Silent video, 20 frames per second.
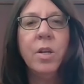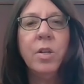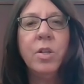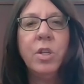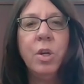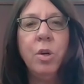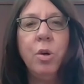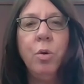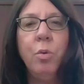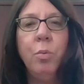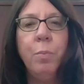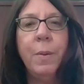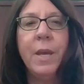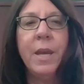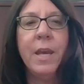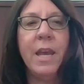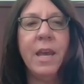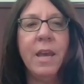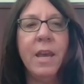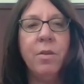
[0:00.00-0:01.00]
to
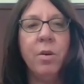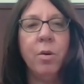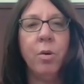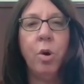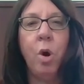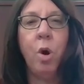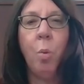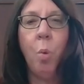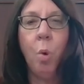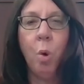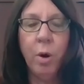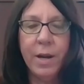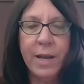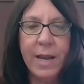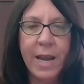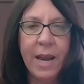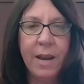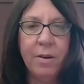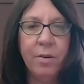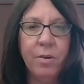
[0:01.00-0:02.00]
be either
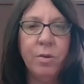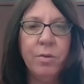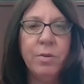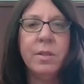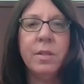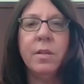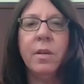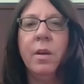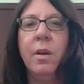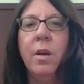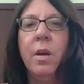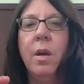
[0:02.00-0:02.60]
coordinators,